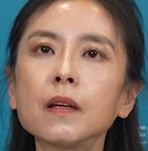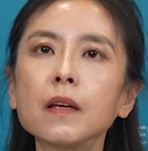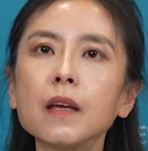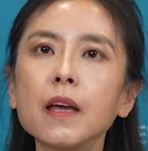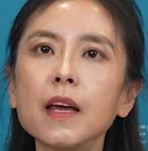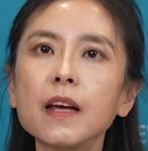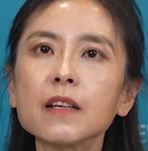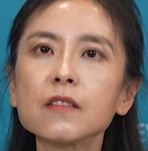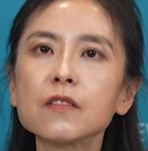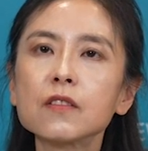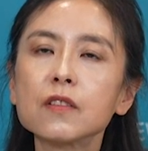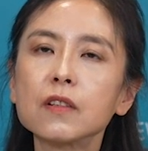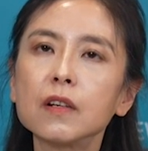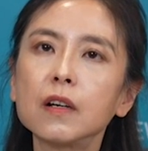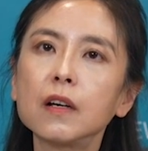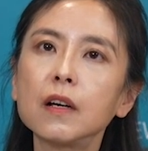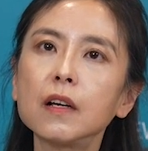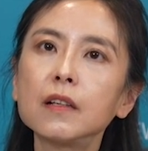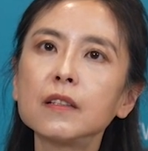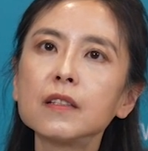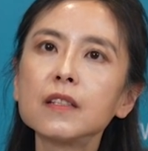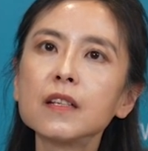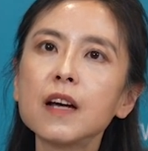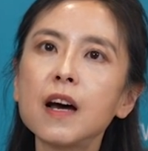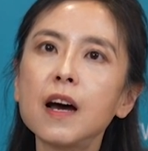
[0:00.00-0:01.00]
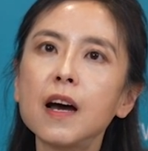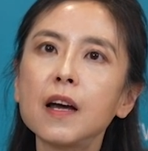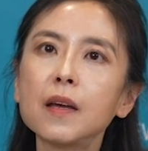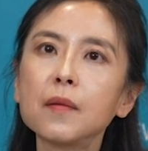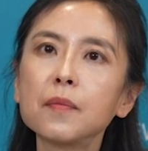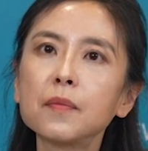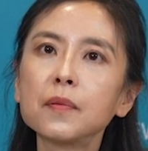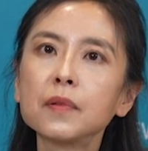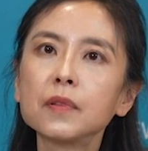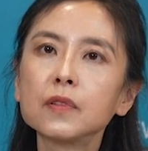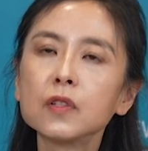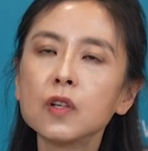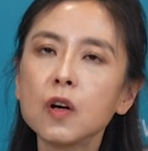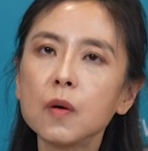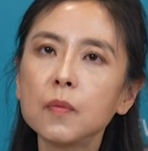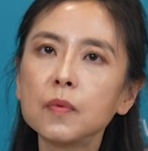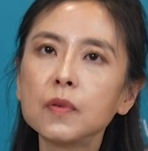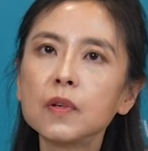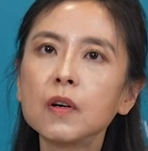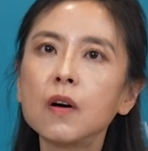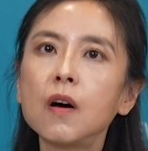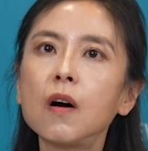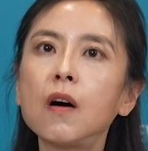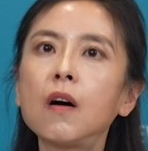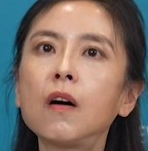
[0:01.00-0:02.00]
as the N-type
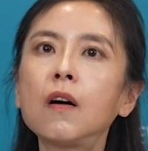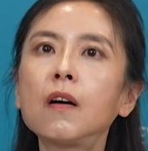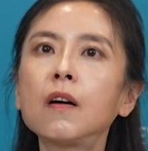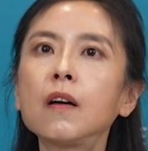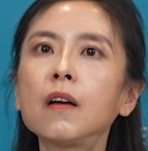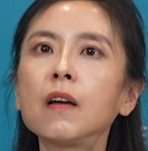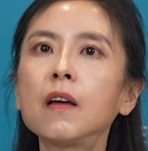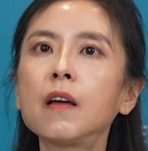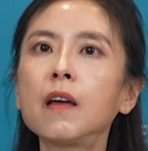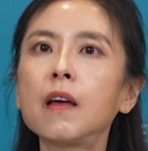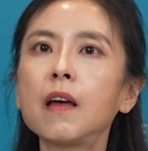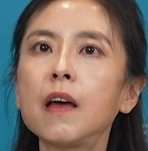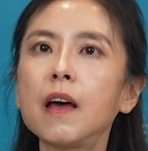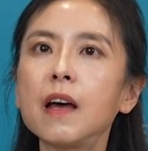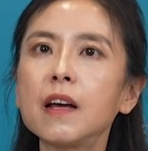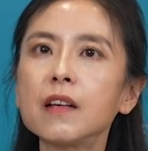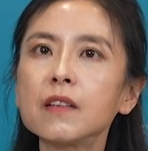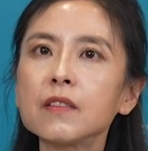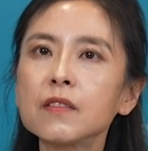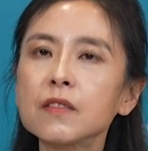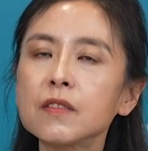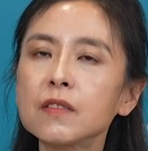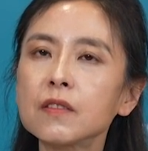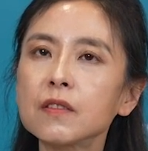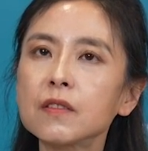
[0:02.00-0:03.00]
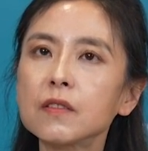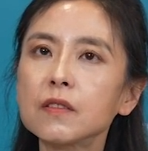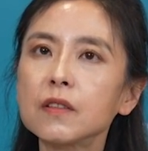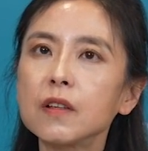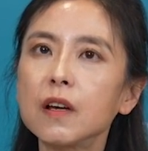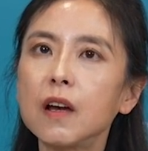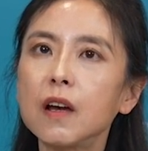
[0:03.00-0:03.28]
TOPCon as